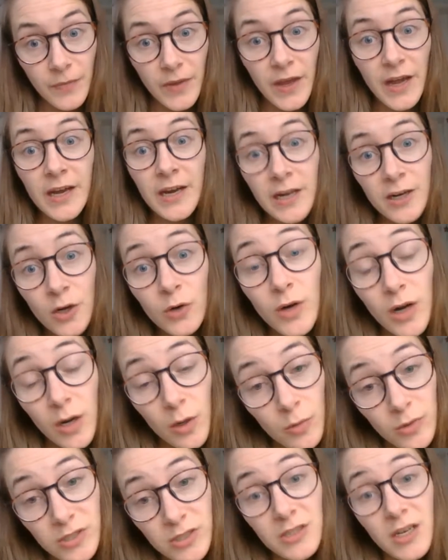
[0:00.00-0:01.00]
and I know I
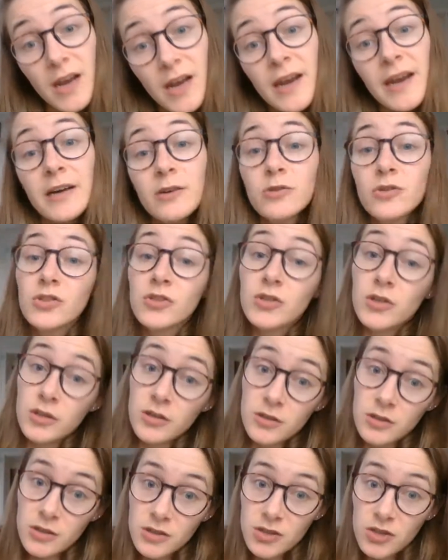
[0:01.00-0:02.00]
wasn't allowed to start
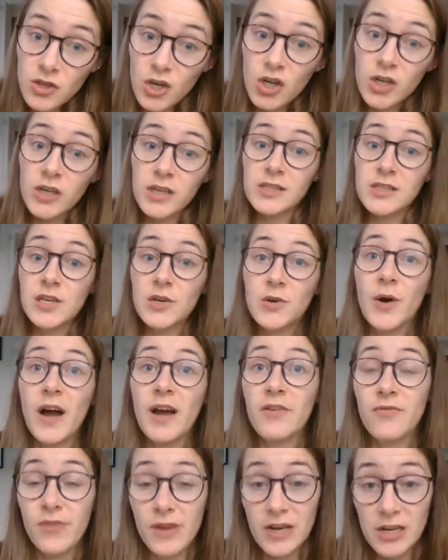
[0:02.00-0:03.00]
another sock until I
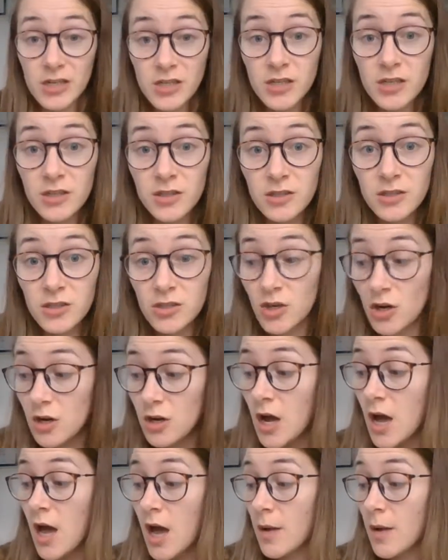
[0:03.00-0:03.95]
finished another sock